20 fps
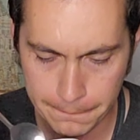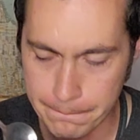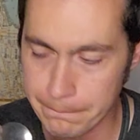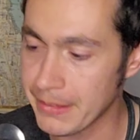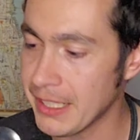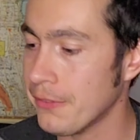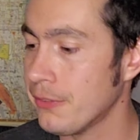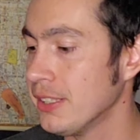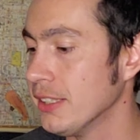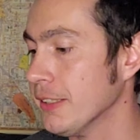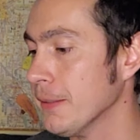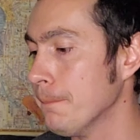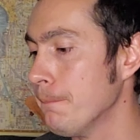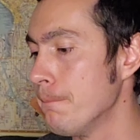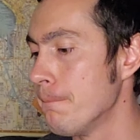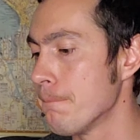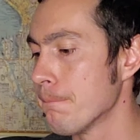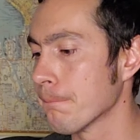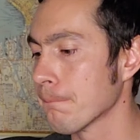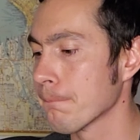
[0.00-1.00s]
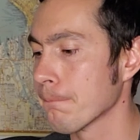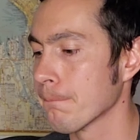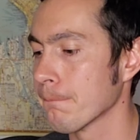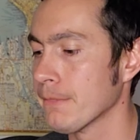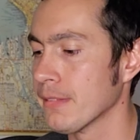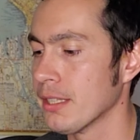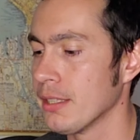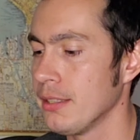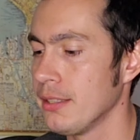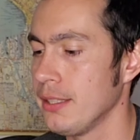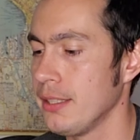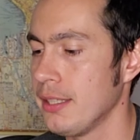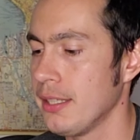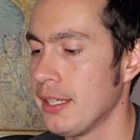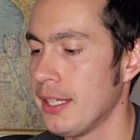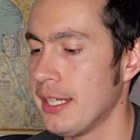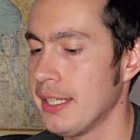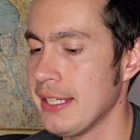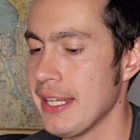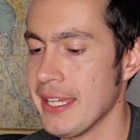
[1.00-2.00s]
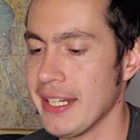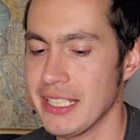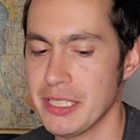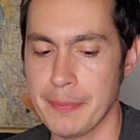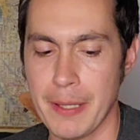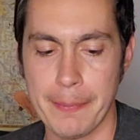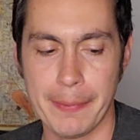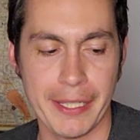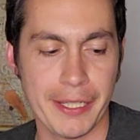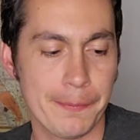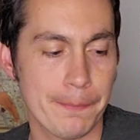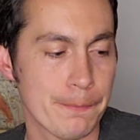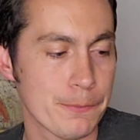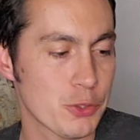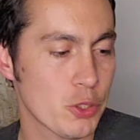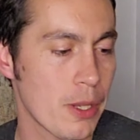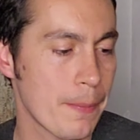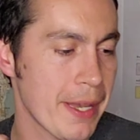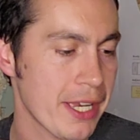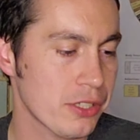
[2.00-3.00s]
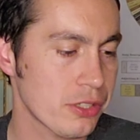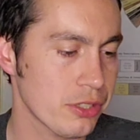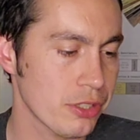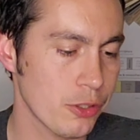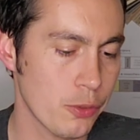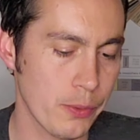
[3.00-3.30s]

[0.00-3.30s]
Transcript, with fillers: Definitely. 9A uh, is my pick, so I'm actually